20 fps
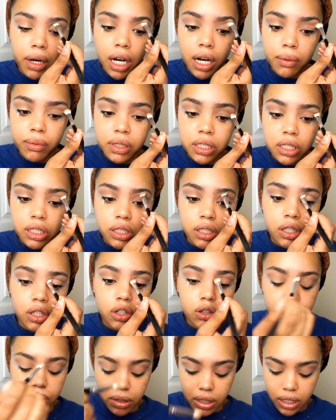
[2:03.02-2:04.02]
pop and
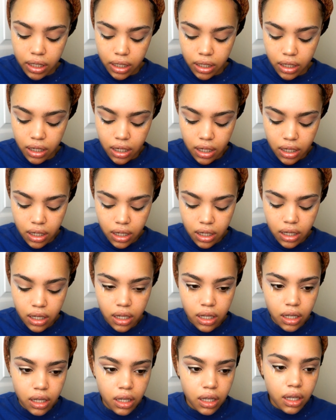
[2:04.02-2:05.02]
show, but
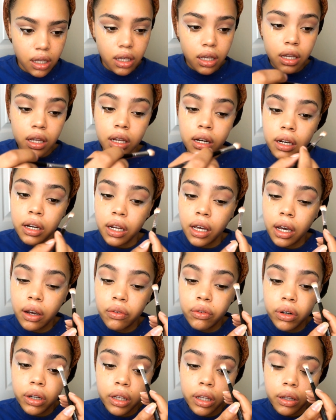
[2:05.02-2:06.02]

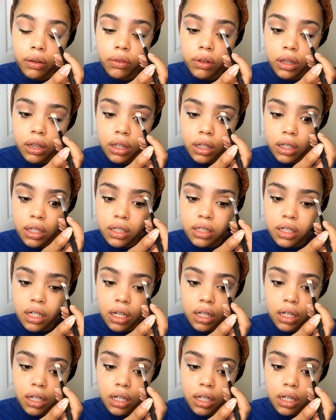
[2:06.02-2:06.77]
not really with these